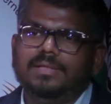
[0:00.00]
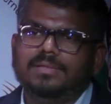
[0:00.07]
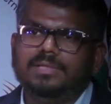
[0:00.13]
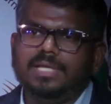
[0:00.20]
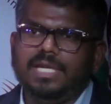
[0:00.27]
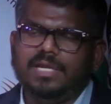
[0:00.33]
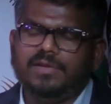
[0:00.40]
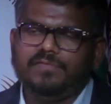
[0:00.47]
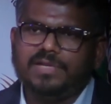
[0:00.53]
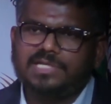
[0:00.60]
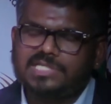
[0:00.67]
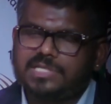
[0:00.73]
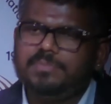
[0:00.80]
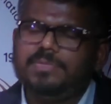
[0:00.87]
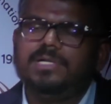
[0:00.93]
The
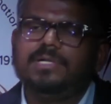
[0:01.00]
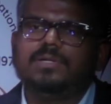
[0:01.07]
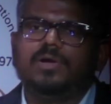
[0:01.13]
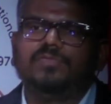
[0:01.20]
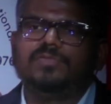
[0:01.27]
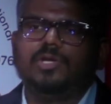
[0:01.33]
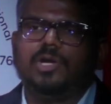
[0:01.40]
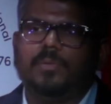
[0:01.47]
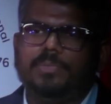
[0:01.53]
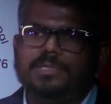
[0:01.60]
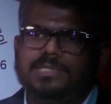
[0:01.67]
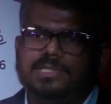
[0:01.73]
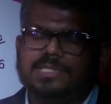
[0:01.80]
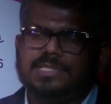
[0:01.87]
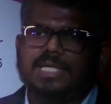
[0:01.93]
investment of the
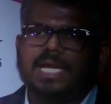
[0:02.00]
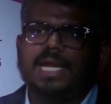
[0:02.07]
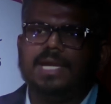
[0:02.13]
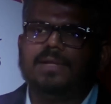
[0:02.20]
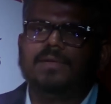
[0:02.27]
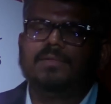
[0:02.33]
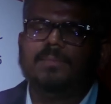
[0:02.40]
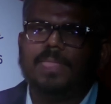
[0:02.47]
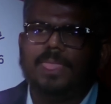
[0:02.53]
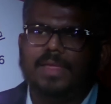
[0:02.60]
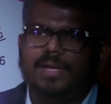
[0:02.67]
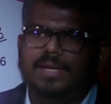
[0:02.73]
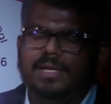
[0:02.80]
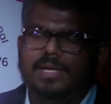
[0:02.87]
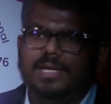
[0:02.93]
opposite side
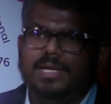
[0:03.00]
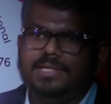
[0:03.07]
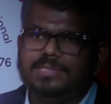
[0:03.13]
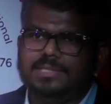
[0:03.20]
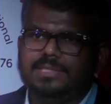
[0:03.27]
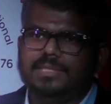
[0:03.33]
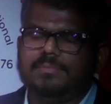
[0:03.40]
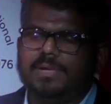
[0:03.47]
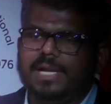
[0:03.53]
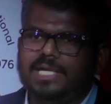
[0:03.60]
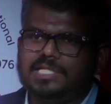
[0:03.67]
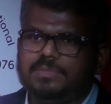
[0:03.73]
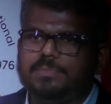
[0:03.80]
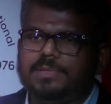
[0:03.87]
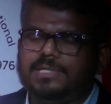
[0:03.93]
is in the
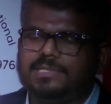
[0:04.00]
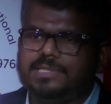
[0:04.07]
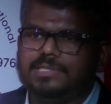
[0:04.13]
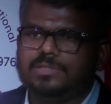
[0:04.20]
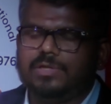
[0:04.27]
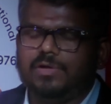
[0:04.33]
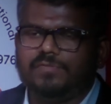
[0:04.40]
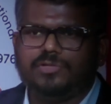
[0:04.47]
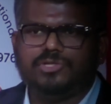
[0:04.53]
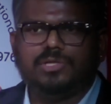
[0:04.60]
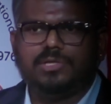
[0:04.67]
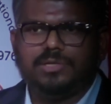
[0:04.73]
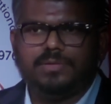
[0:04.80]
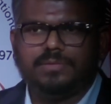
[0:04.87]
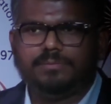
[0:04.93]
mind spaces of
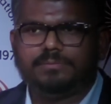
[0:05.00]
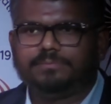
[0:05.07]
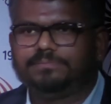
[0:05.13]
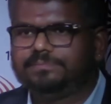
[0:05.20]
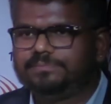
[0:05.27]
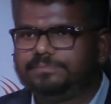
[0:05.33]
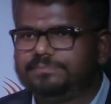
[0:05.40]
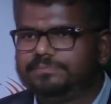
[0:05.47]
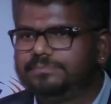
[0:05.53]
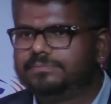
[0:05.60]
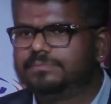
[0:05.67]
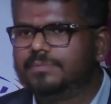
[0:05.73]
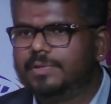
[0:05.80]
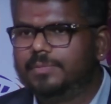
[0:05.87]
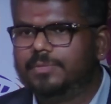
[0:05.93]
your children,
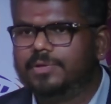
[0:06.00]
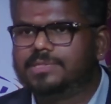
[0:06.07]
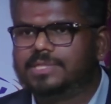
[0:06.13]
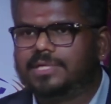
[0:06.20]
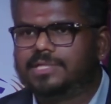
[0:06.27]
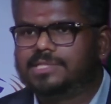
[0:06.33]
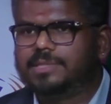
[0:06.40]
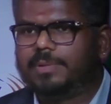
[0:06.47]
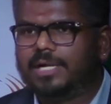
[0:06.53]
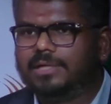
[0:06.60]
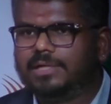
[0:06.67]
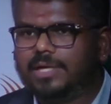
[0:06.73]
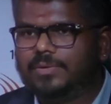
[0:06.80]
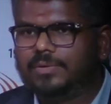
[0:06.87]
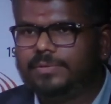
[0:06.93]
because that is the
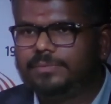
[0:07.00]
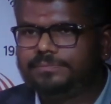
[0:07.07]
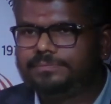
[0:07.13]
battleground.